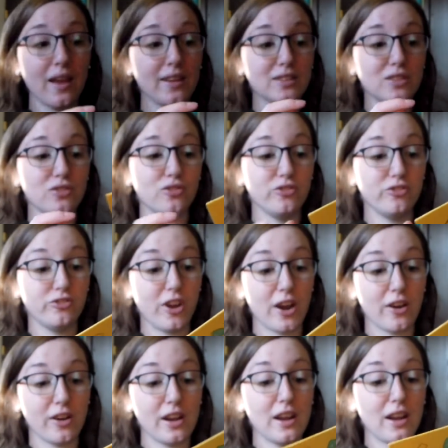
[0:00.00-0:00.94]
It's
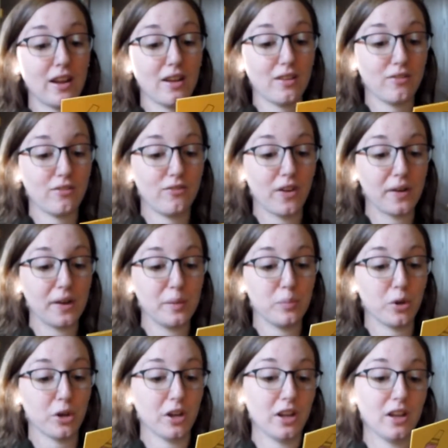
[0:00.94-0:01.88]
very, very
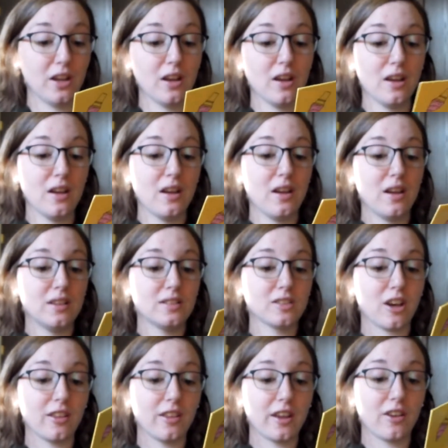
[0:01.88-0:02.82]
pretty.
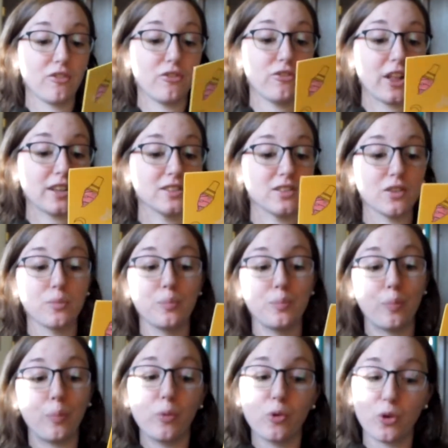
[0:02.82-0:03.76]
It's got like flecks of
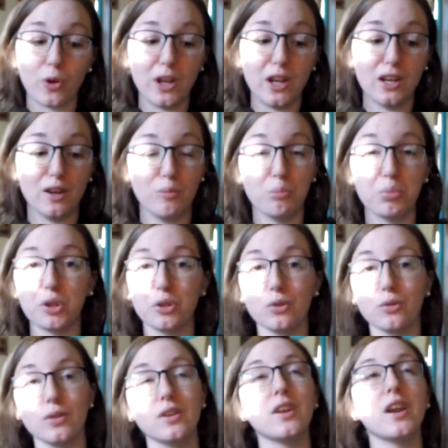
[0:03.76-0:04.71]
green and
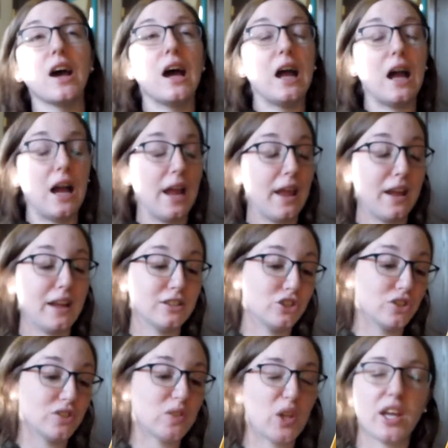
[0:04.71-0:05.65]
blue, and
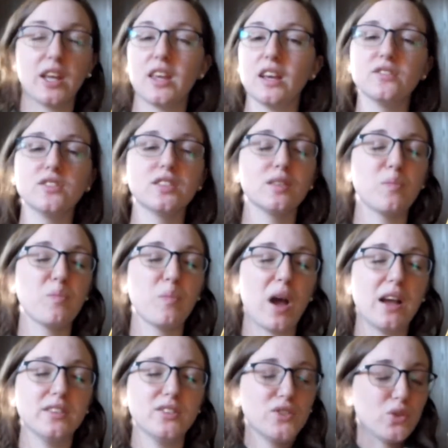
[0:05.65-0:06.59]
it gives
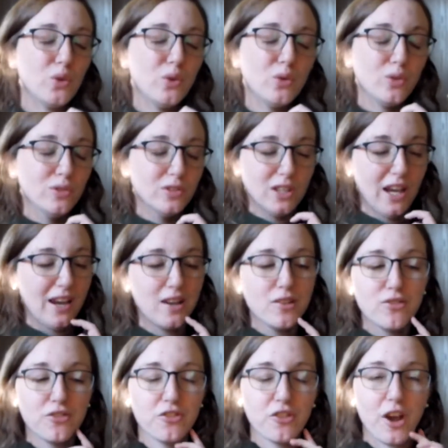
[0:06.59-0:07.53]
my soul
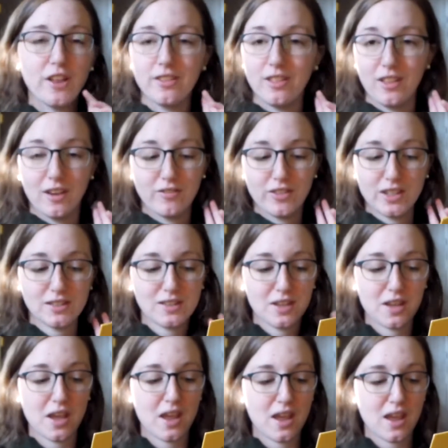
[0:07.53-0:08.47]
life. I love
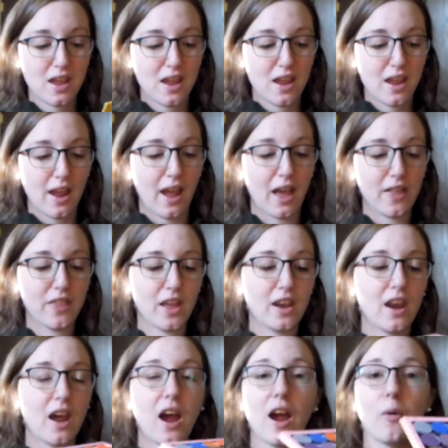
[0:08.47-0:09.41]
it. And
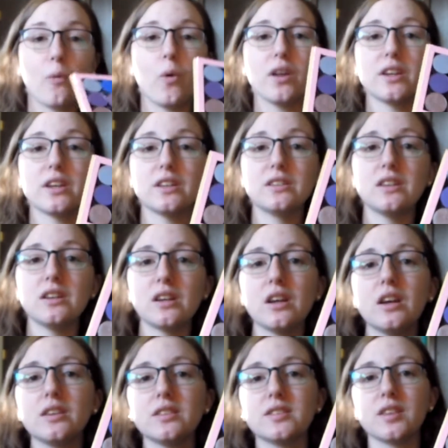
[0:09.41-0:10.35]
then I wanted
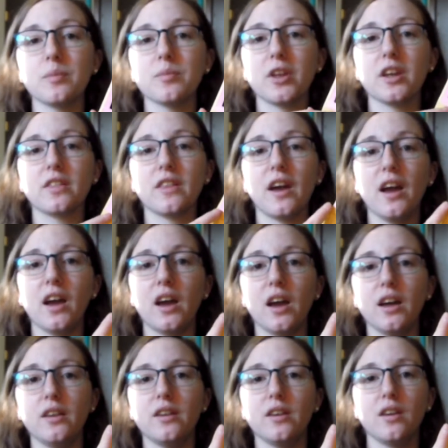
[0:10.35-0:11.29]
something that
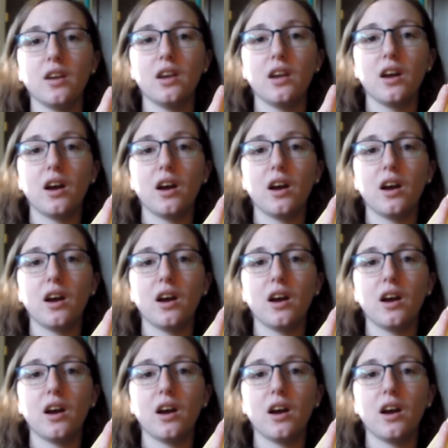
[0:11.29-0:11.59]
had